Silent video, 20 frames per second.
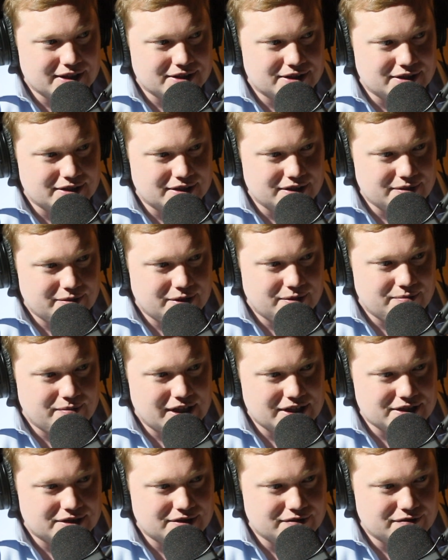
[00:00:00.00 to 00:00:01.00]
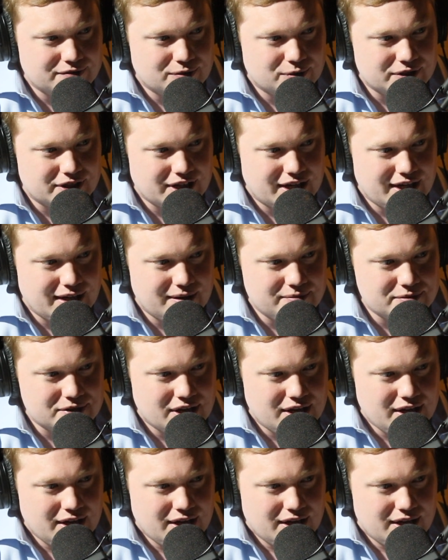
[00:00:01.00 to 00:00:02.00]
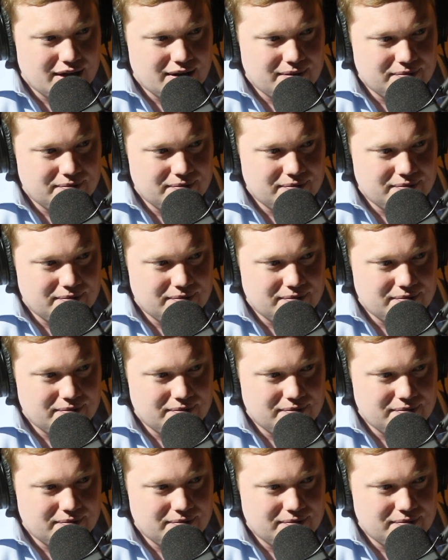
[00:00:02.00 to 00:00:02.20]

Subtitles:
ambassador, and you've been an ambassador 4 times,